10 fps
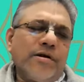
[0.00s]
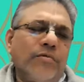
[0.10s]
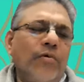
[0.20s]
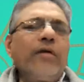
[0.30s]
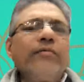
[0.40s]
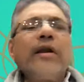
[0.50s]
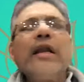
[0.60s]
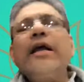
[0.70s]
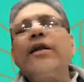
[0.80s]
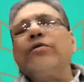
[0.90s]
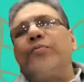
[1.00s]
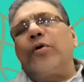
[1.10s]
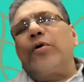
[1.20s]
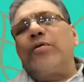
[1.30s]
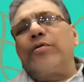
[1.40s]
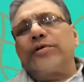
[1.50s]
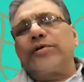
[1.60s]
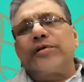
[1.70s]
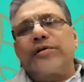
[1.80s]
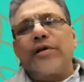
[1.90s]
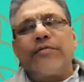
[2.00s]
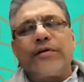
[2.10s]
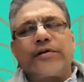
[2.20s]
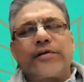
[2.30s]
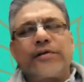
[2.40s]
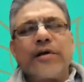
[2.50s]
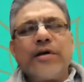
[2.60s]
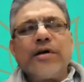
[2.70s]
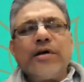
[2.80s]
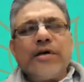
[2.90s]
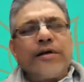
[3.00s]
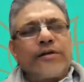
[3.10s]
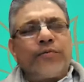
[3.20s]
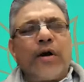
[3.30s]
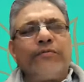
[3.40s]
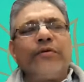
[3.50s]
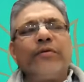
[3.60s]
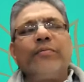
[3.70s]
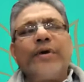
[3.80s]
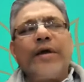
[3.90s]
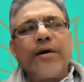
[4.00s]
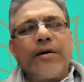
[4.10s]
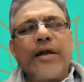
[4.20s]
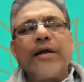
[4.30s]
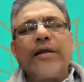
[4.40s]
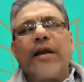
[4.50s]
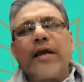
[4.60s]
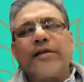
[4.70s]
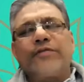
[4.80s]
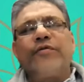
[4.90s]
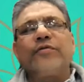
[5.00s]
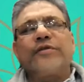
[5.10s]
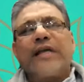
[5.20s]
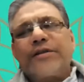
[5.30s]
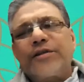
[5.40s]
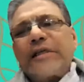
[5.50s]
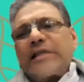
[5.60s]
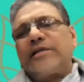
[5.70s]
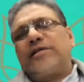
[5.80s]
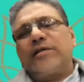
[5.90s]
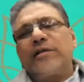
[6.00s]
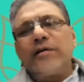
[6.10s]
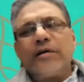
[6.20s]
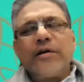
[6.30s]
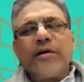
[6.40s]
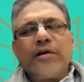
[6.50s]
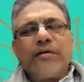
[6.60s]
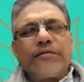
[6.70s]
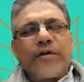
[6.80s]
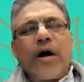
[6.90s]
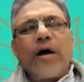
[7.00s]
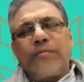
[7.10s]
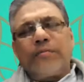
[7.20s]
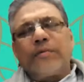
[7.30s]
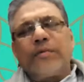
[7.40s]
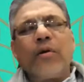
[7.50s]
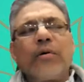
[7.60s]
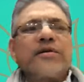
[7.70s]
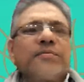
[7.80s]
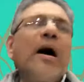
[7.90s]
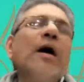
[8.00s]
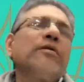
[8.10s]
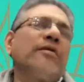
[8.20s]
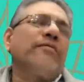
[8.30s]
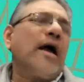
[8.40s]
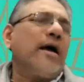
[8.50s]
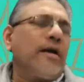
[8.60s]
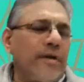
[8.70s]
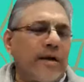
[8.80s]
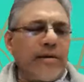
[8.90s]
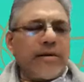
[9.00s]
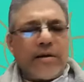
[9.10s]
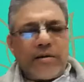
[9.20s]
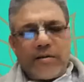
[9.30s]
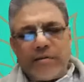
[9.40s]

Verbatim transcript: What will lead to pure devotional service is what we will be hearing in the next few sessions from the lotus mouth of Rai Ramananda.